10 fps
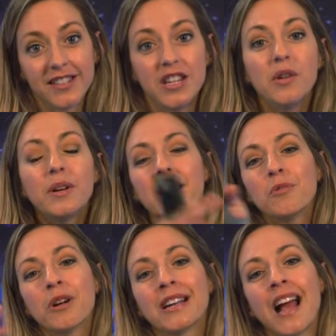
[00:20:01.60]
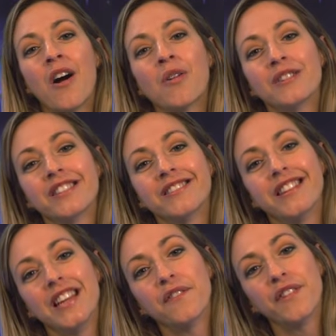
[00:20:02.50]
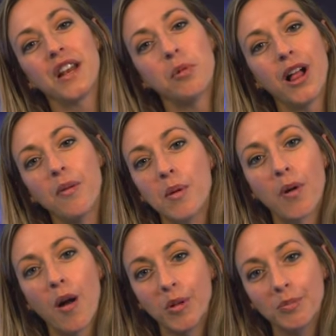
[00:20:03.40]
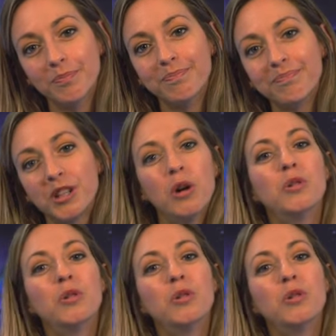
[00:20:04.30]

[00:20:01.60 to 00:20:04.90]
So you can work out the inflatable helmet problem Go